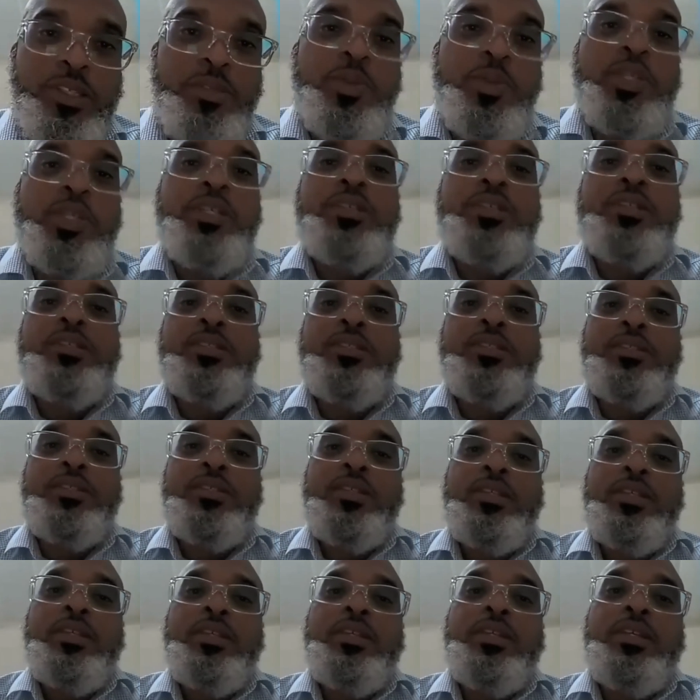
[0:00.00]
patients.
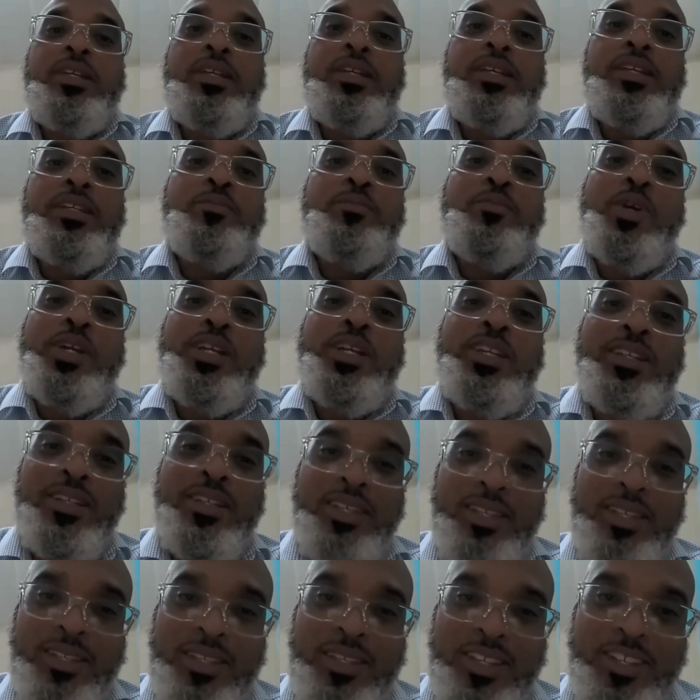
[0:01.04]
And Brenda
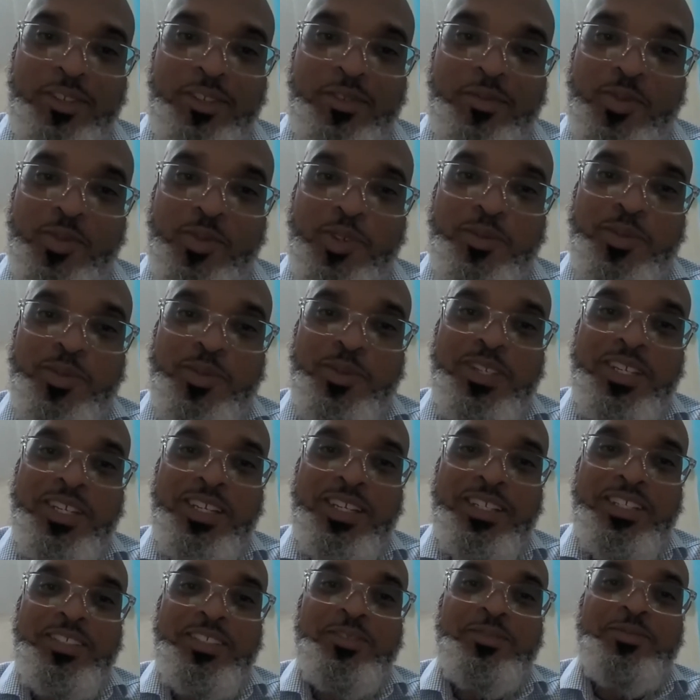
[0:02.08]
can tell you more about that.